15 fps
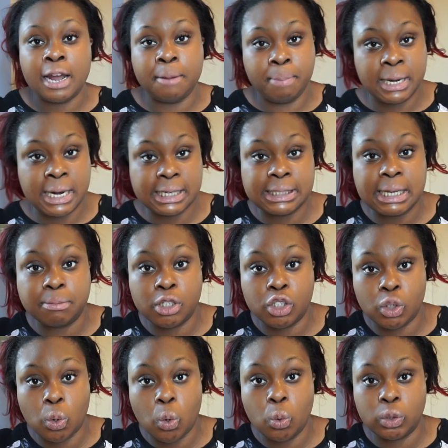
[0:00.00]
I'd been
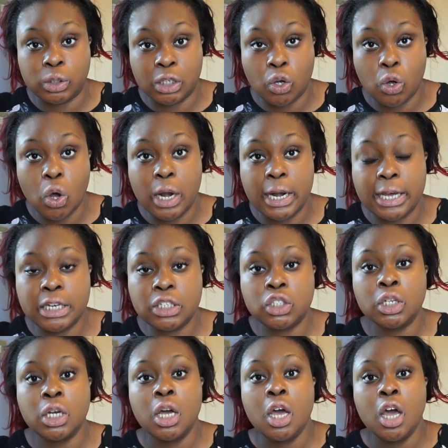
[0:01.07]
accepted to Coulsdon
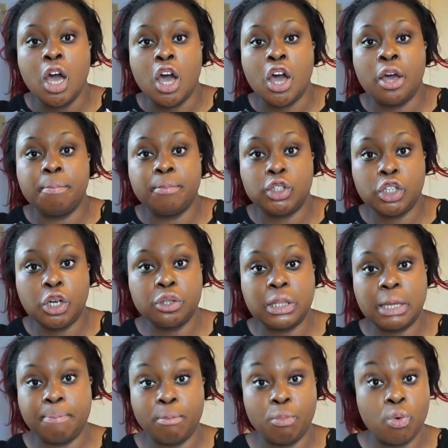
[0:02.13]
College, showed
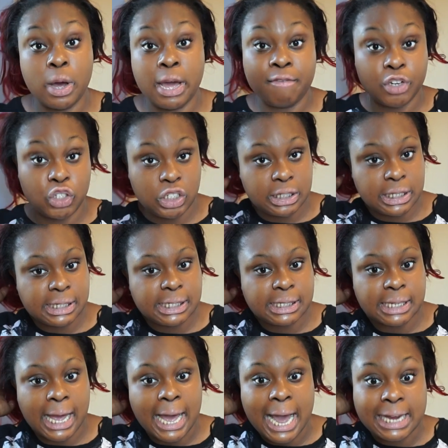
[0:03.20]
them whatever
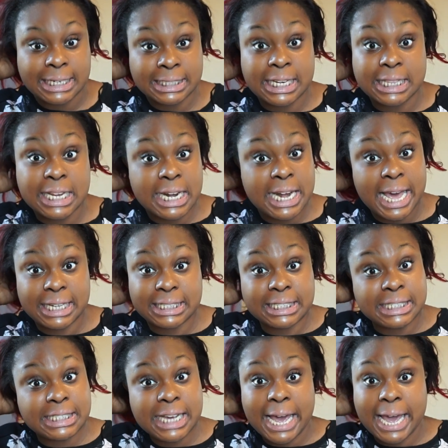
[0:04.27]
GCSEs I had, and then the
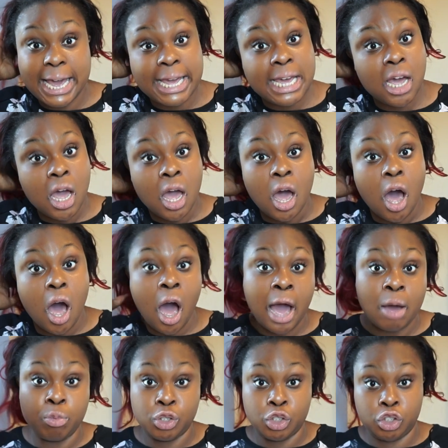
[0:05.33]
next day
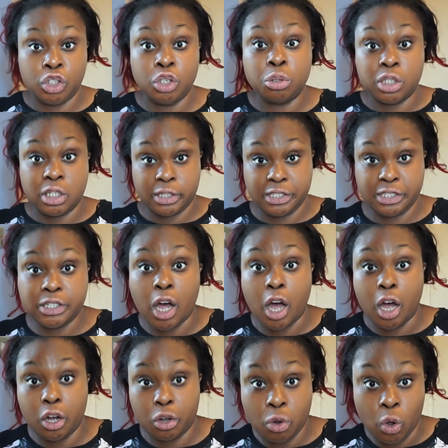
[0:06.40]
I was due to
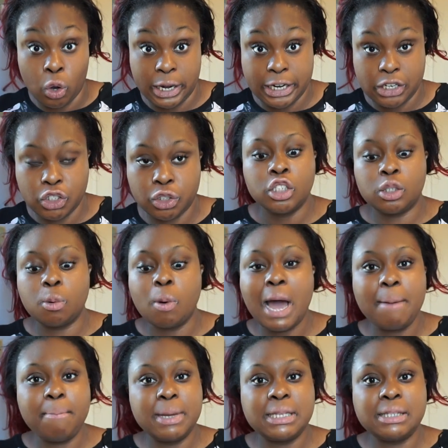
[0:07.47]
start college. So
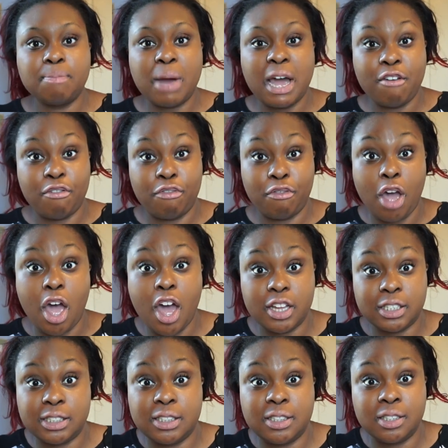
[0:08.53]
I'm in my
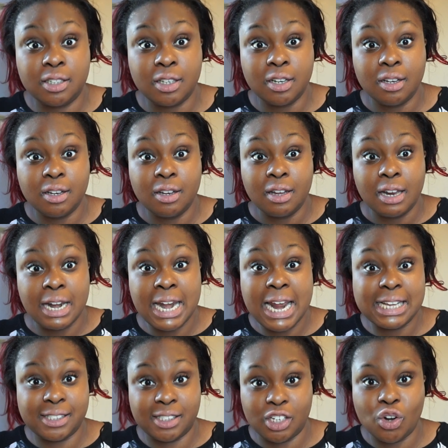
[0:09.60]
first
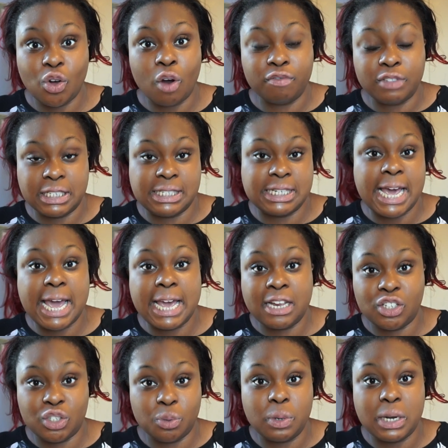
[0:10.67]
lesson of the
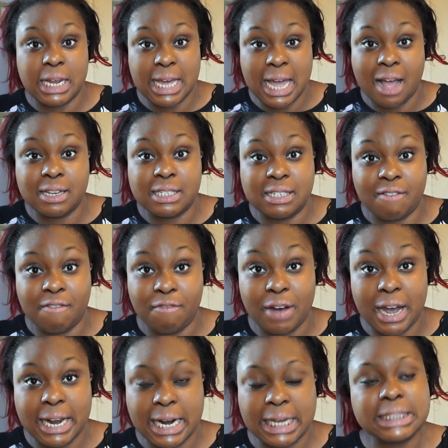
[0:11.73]
day doing accounting and
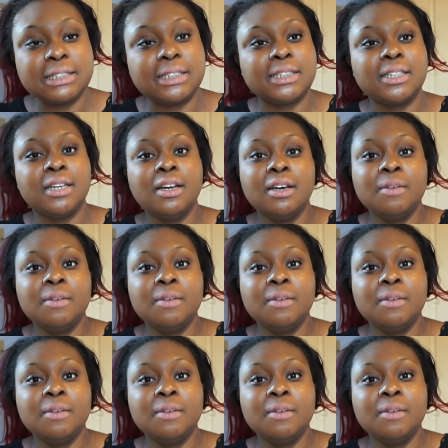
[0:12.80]
finance,